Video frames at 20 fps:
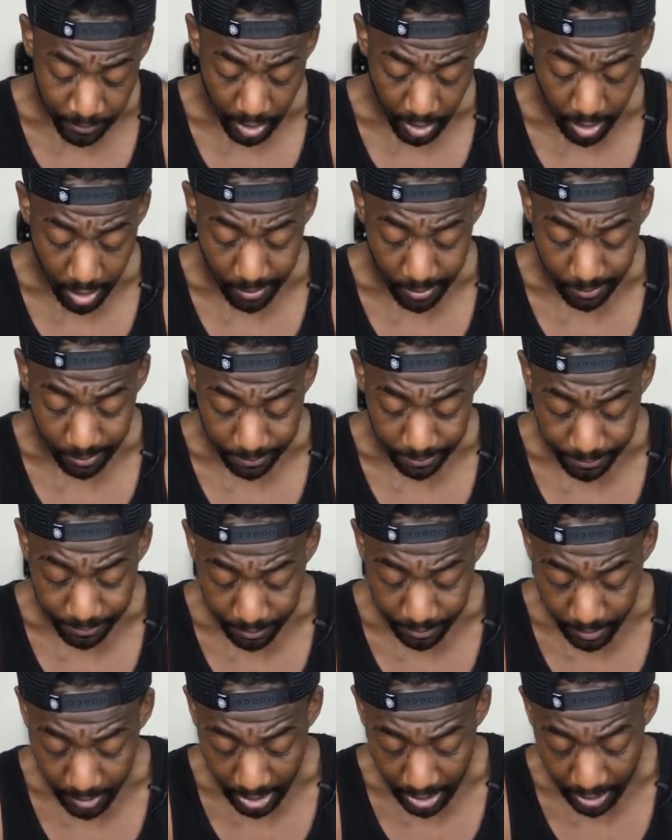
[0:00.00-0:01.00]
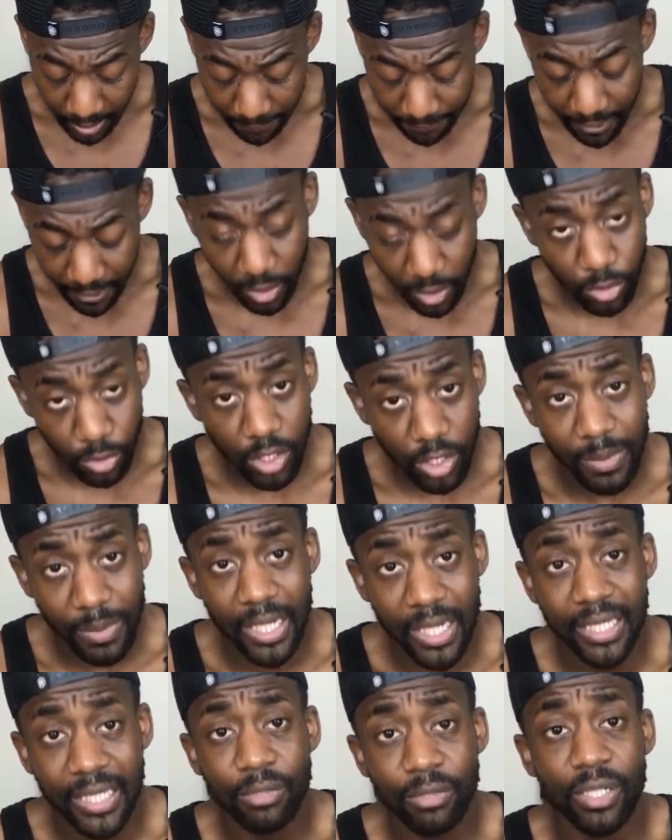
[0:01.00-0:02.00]
And I think
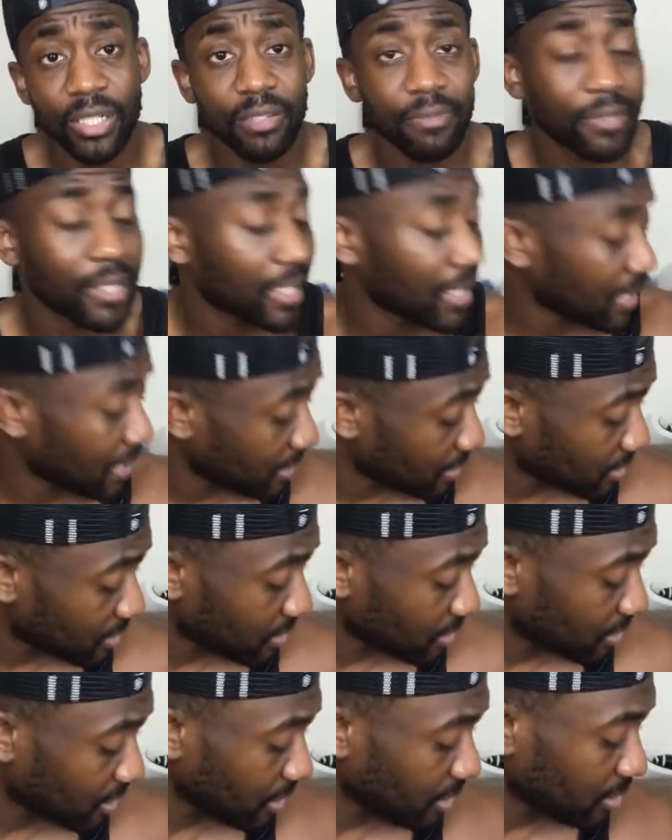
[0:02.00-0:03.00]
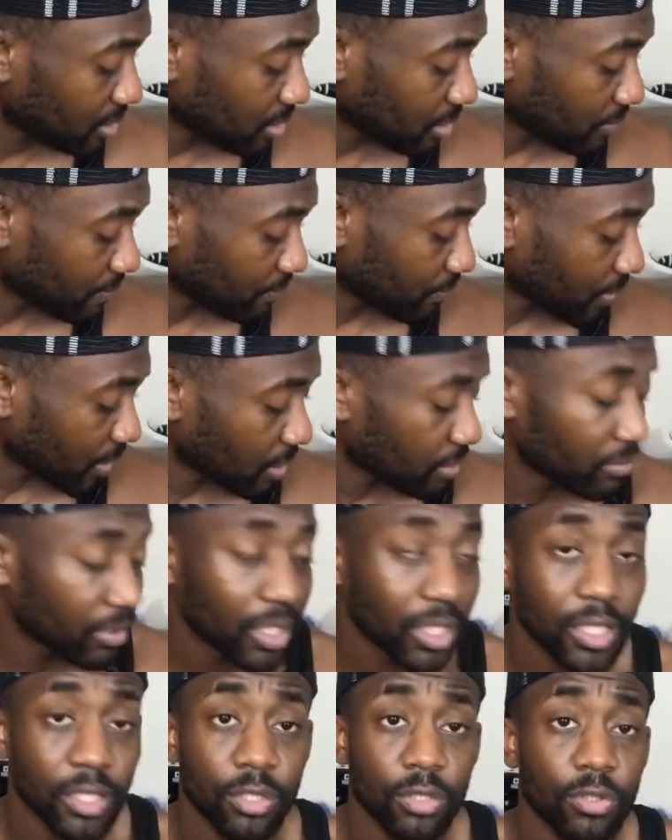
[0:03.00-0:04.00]
ultimately he'll leave at the end of the season. I
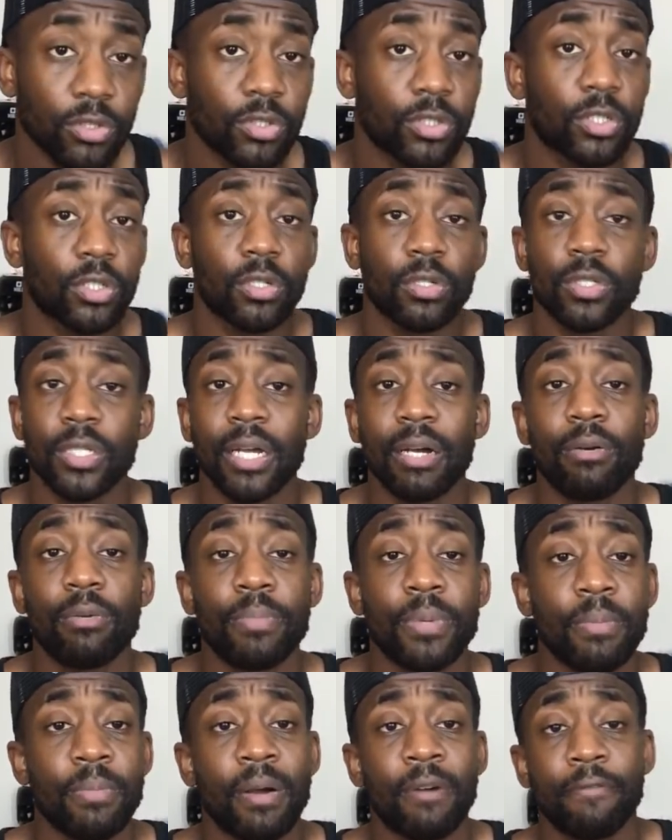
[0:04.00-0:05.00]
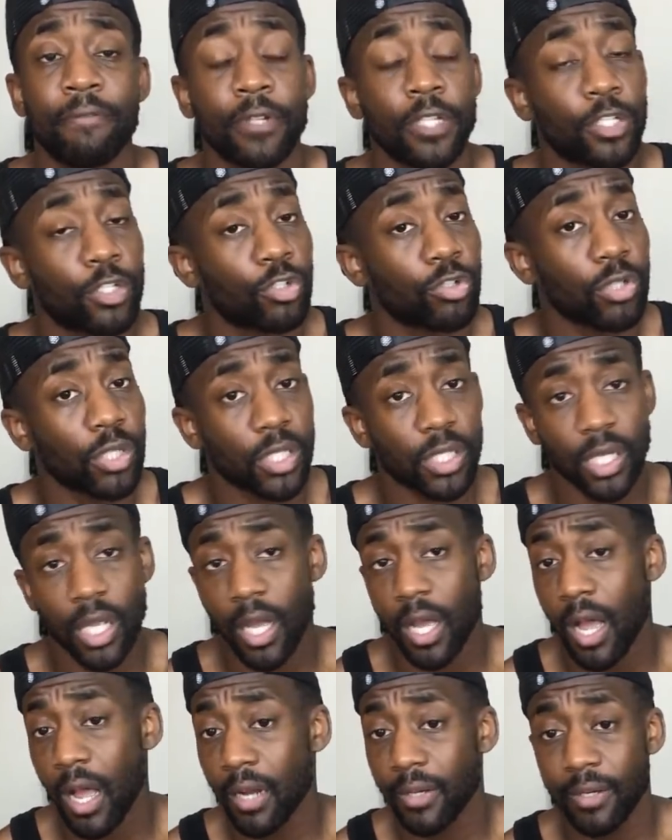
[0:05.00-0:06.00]
really do. So that would be my first choice.
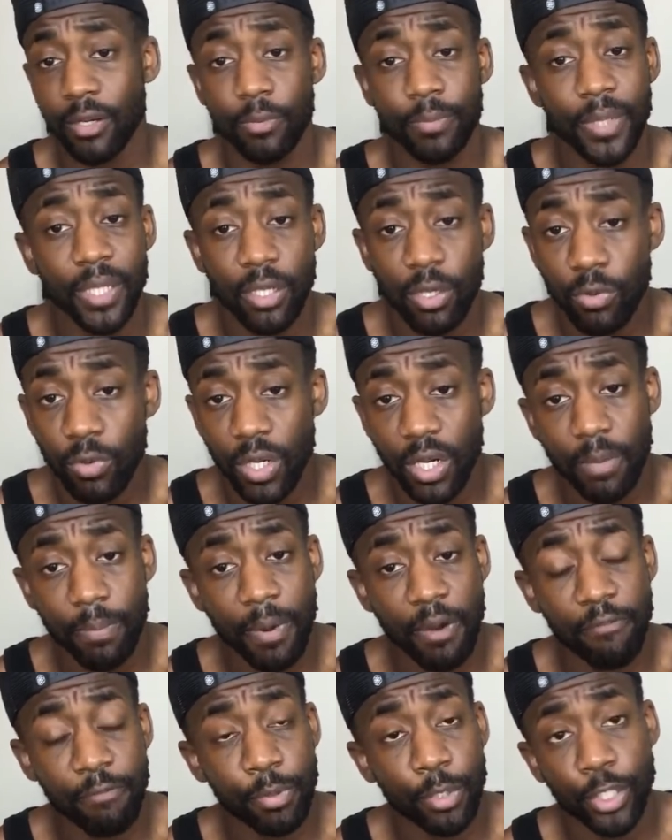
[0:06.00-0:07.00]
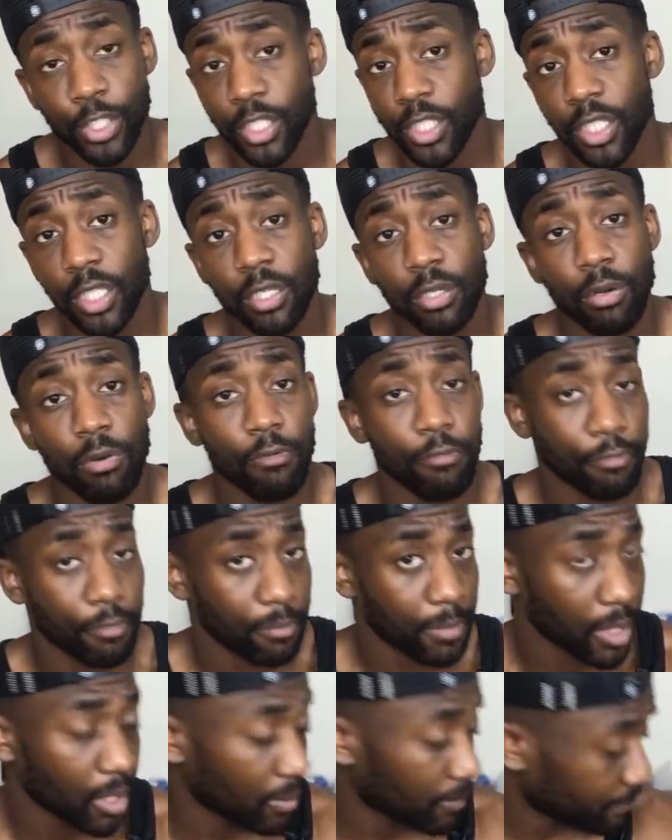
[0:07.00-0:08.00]
There'll be no one above Pochettino for
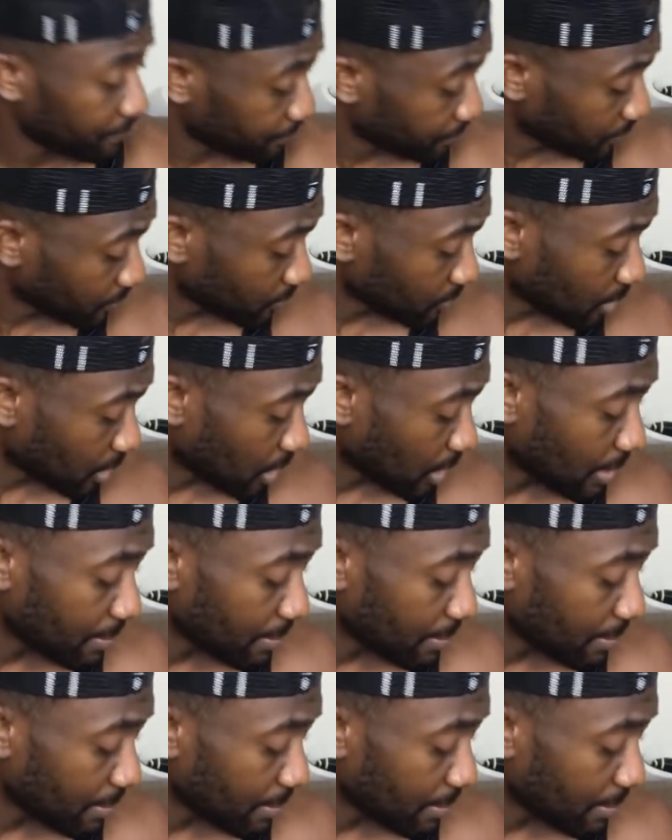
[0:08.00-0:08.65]
me. Let